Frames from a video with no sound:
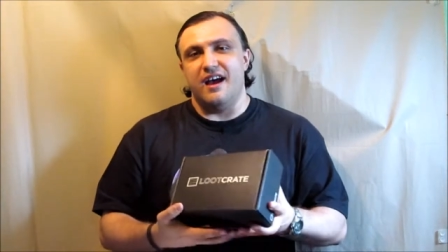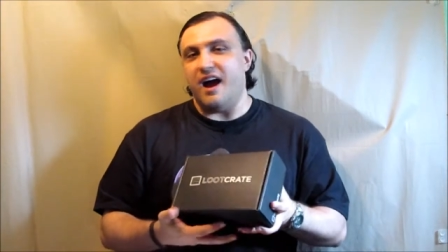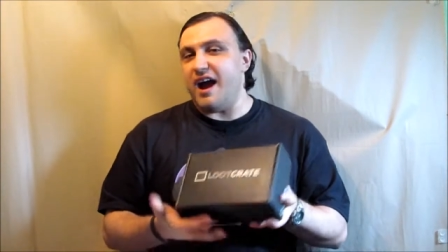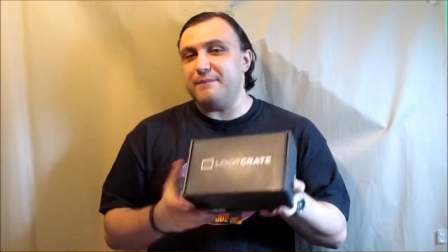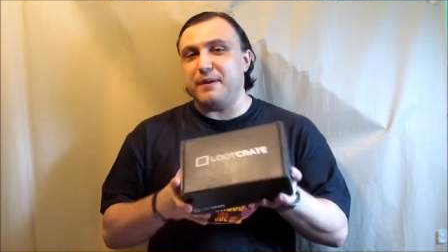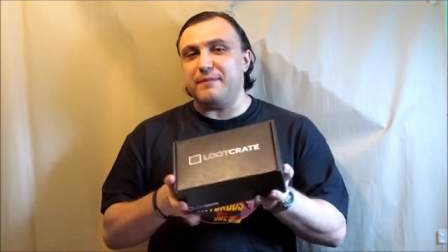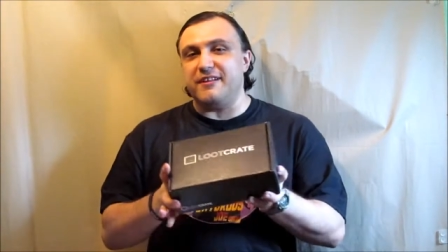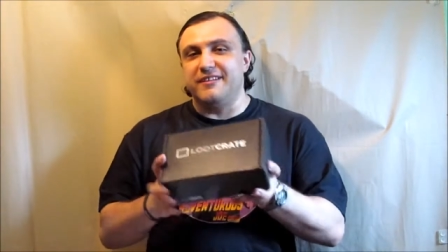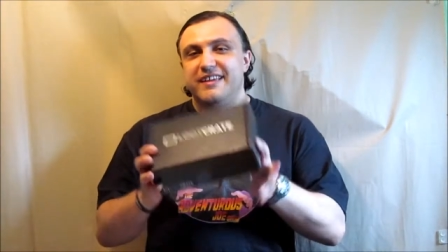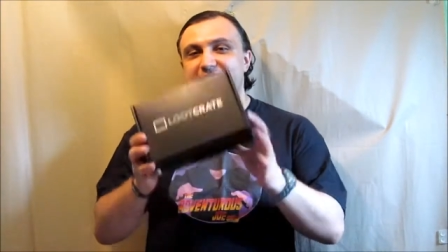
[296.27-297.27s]
Alright,
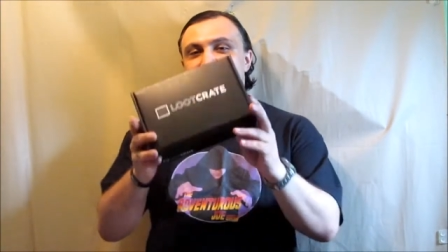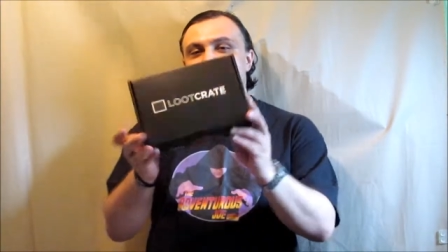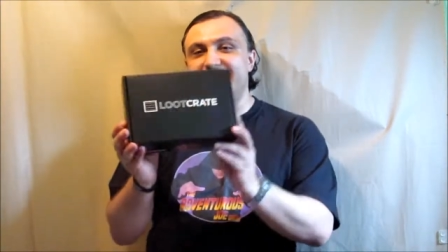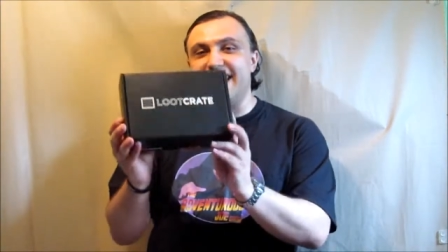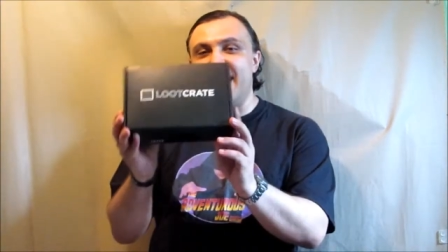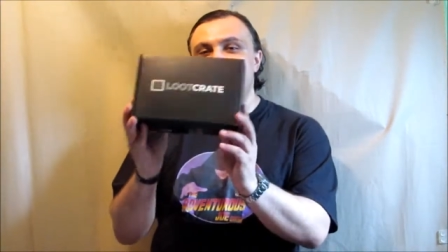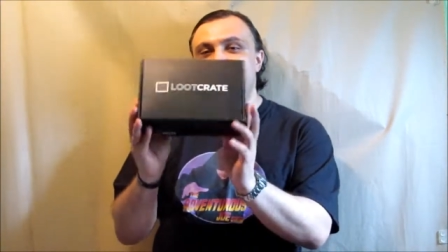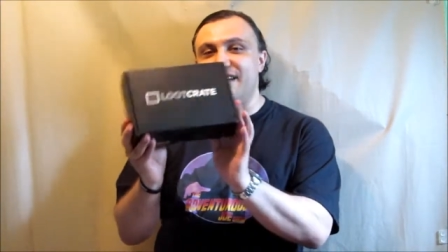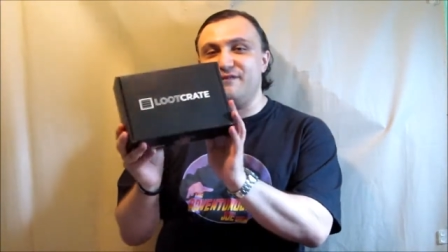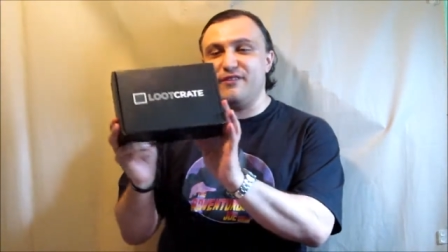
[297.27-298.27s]
people, It's time
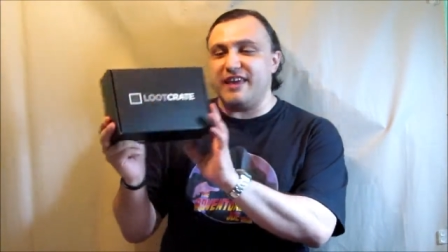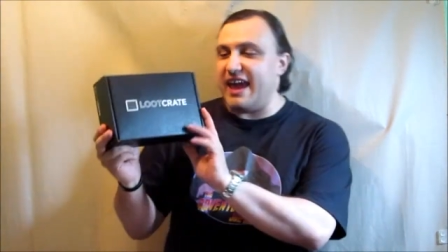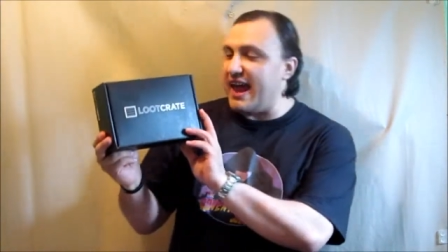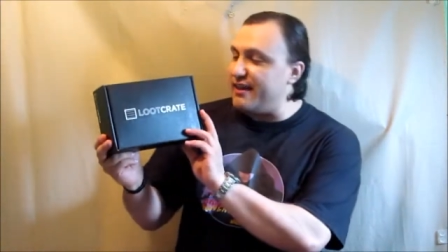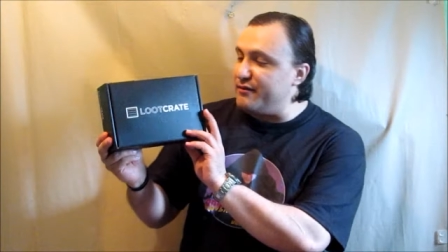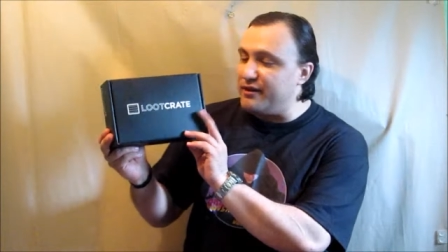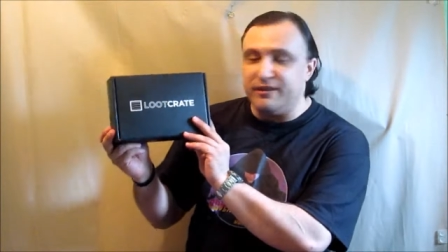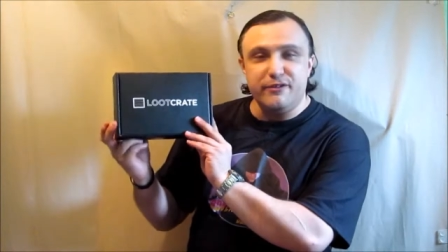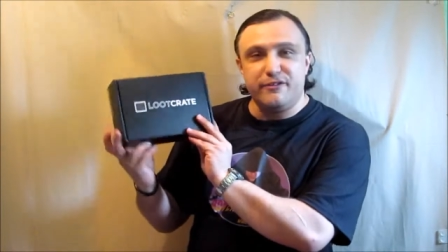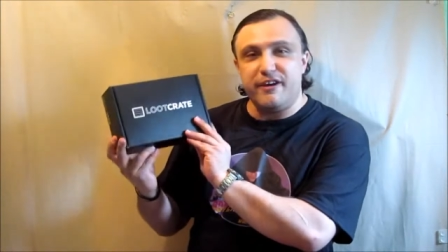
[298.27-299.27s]
now for the
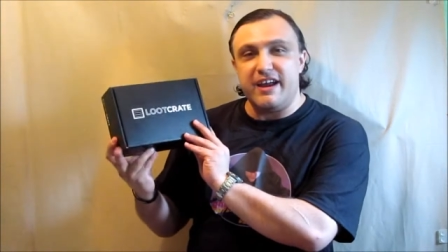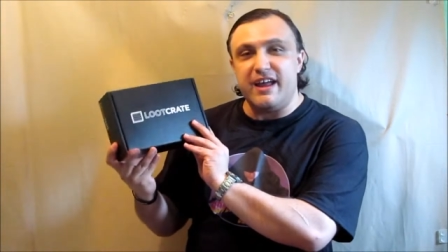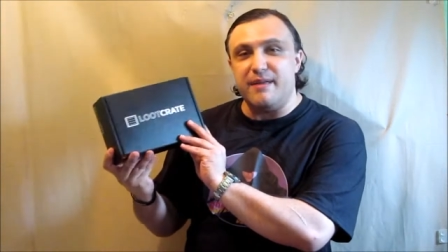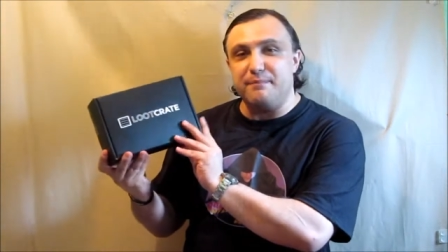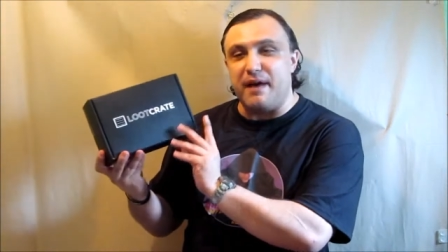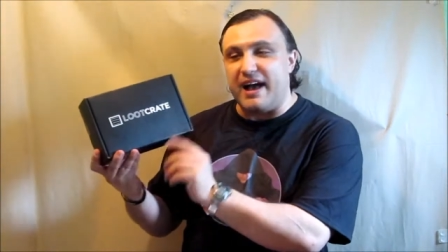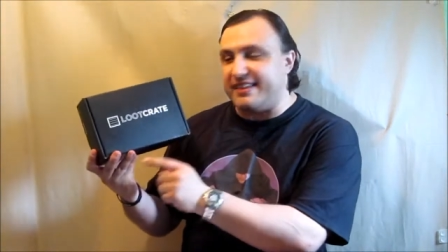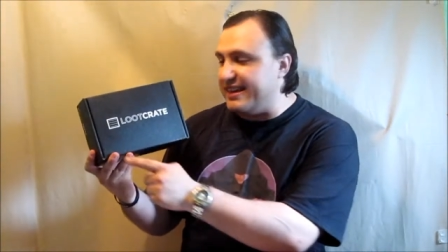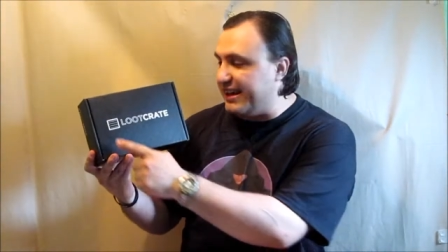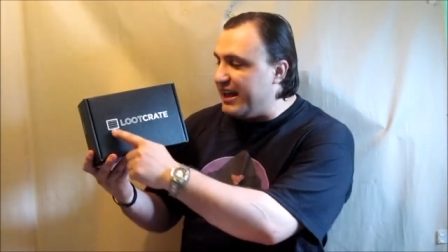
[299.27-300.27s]
annual Loot Crate
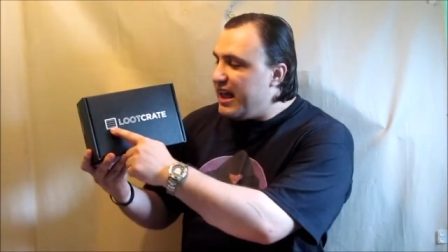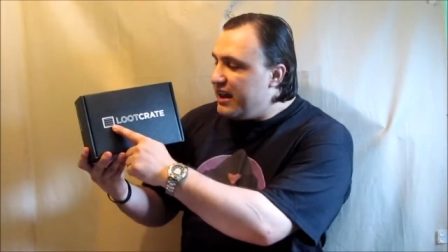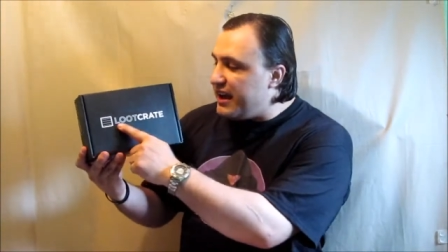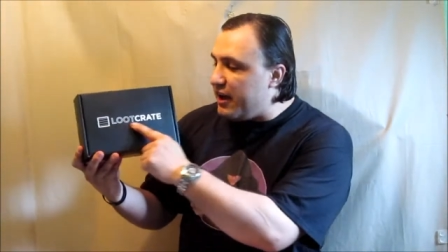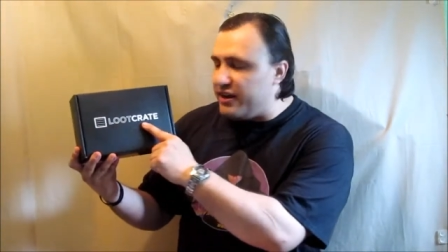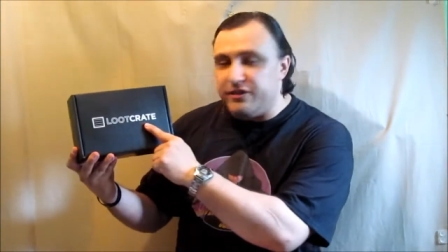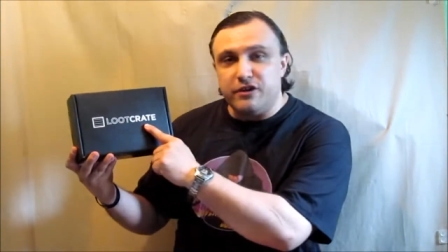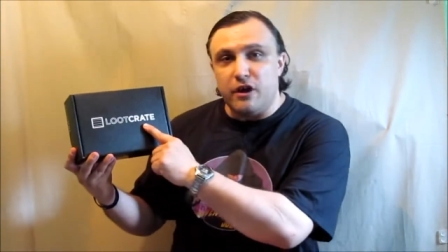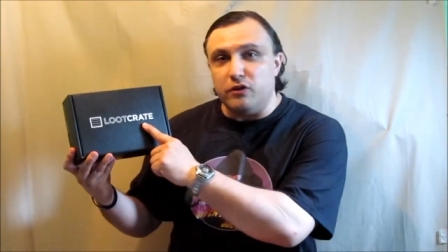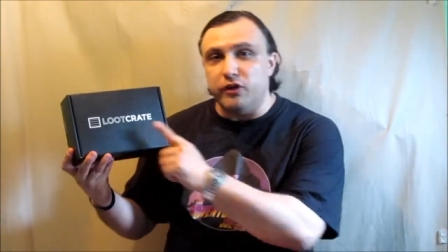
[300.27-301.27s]
unboxing. Now, as
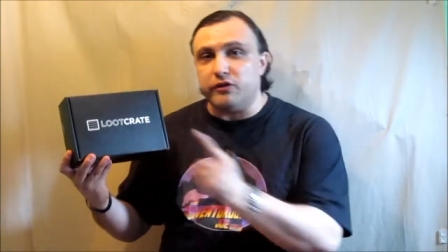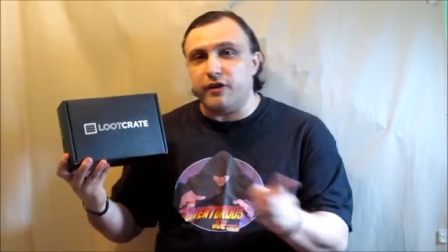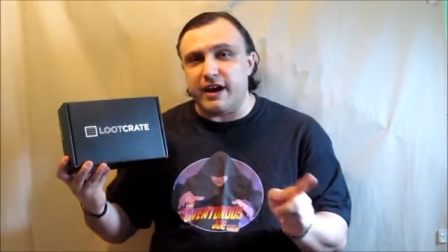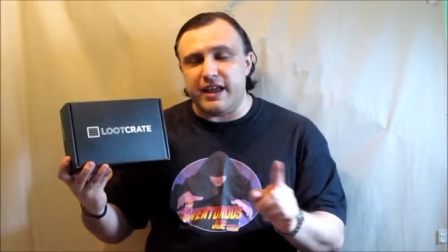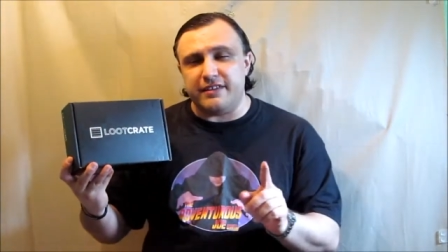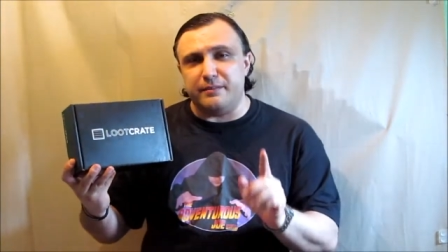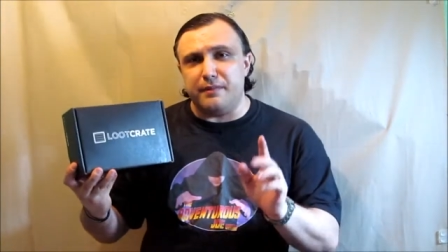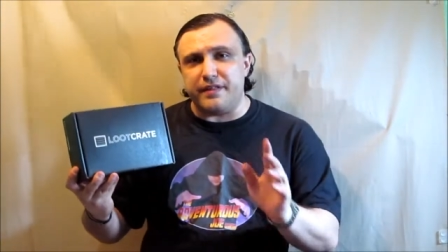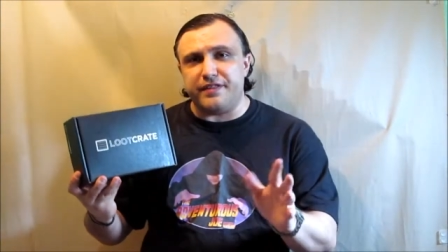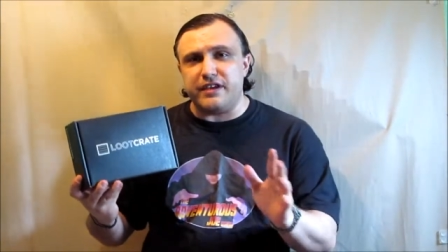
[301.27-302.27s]
you know, Loot Crate is a
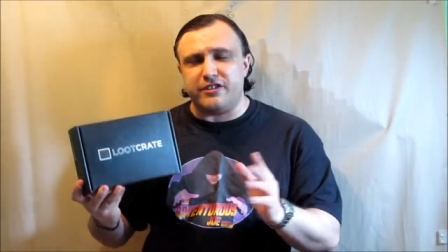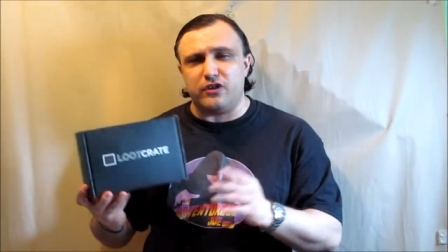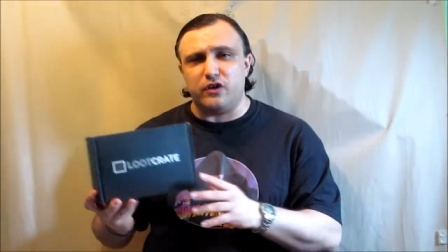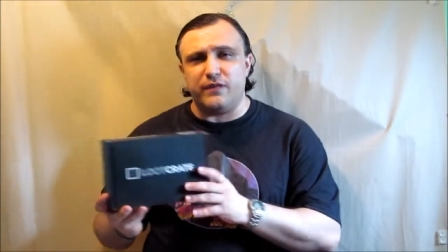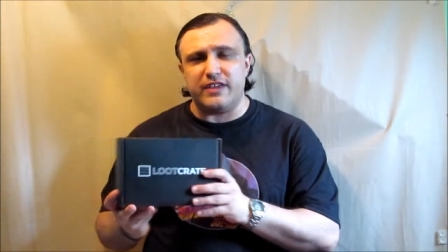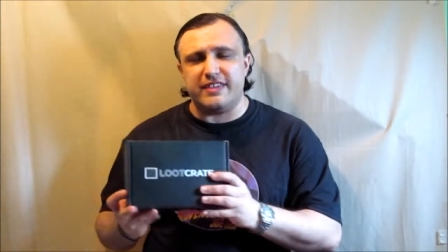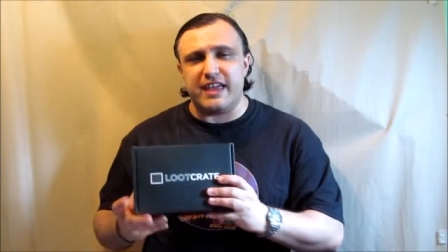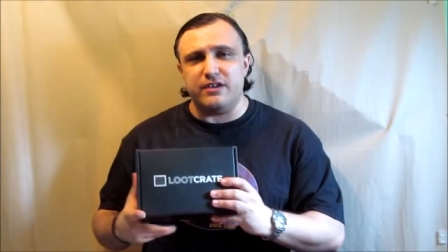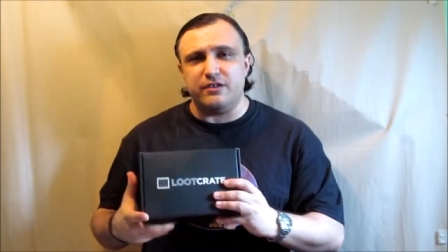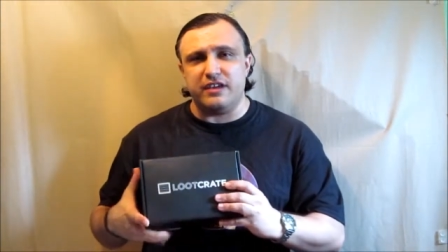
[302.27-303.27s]
monthly service
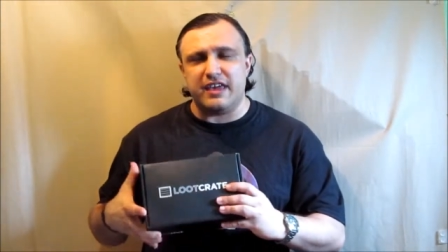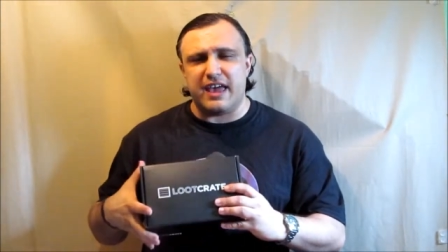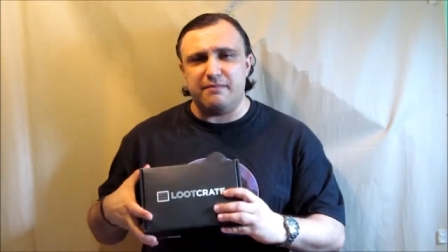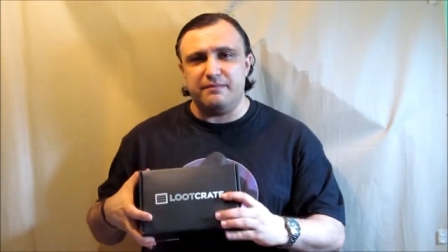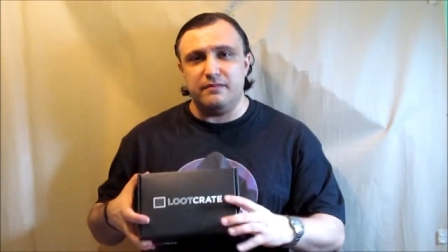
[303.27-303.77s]
that you can get